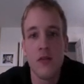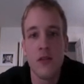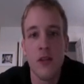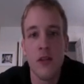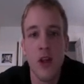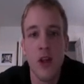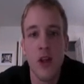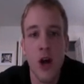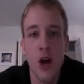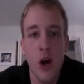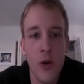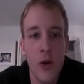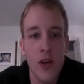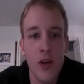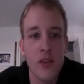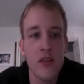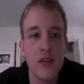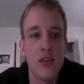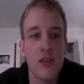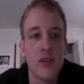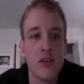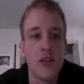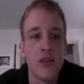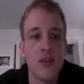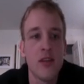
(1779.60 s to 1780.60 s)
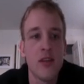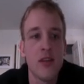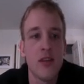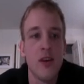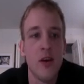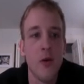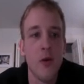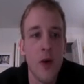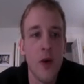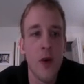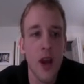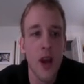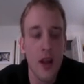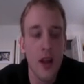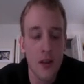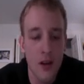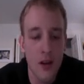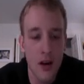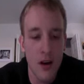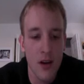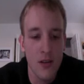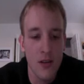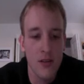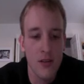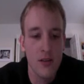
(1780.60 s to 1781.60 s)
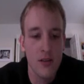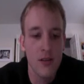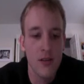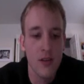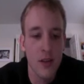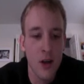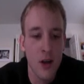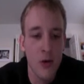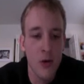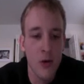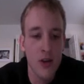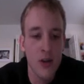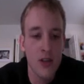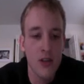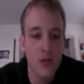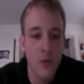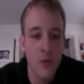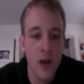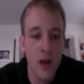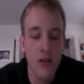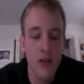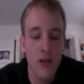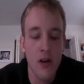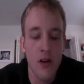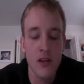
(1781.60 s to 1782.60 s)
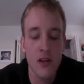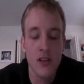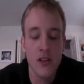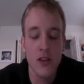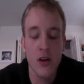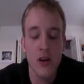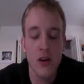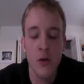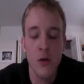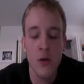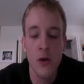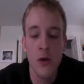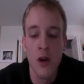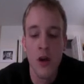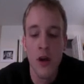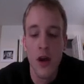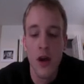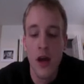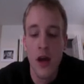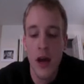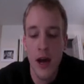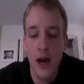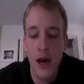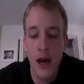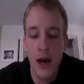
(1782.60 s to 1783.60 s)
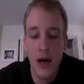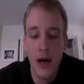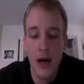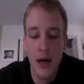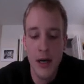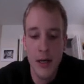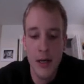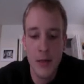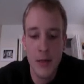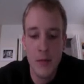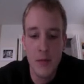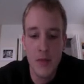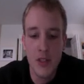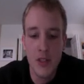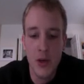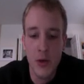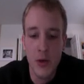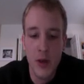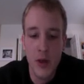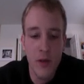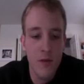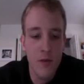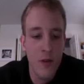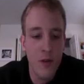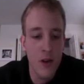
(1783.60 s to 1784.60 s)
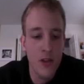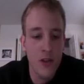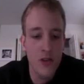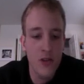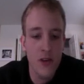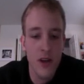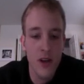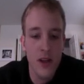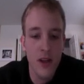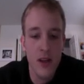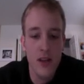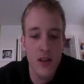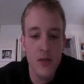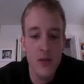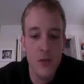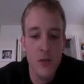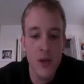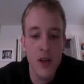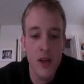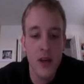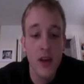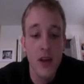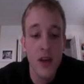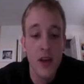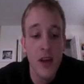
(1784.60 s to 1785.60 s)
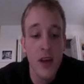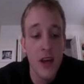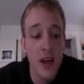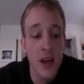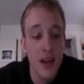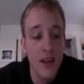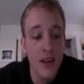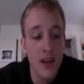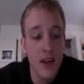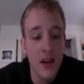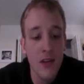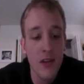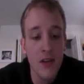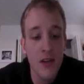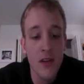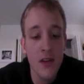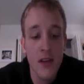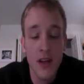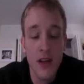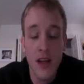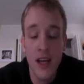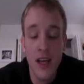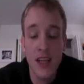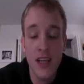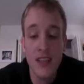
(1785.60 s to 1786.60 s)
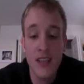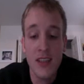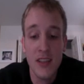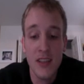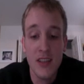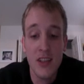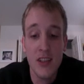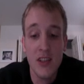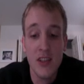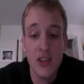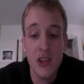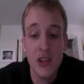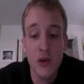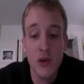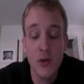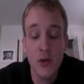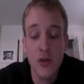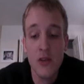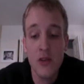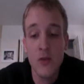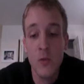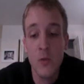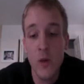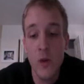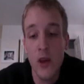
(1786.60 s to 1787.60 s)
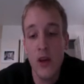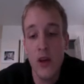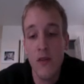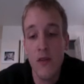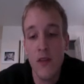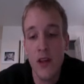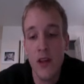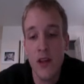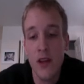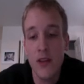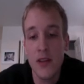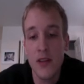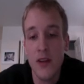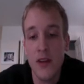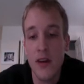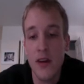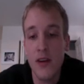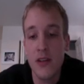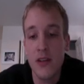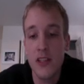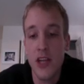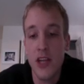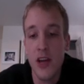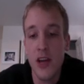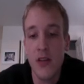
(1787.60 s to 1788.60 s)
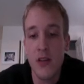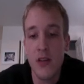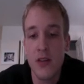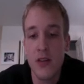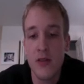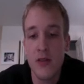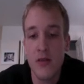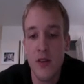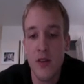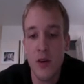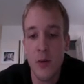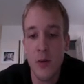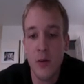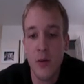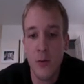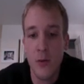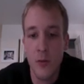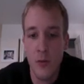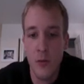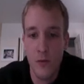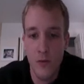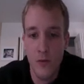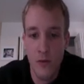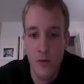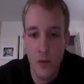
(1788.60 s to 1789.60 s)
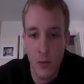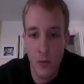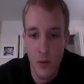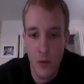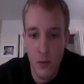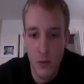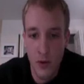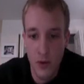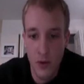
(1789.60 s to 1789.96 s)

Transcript: lowest weight loss, lowest weight loss. So don't get frustrated this week. And the other thing is, it's the shortest week of the entire challenge from a